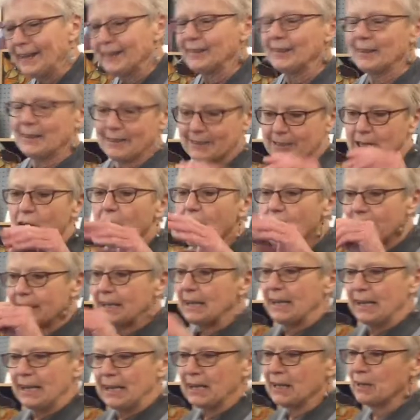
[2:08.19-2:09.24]
a wonderful
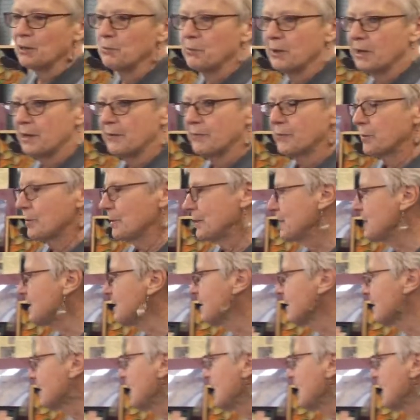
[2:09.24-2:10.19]
time on their first visit.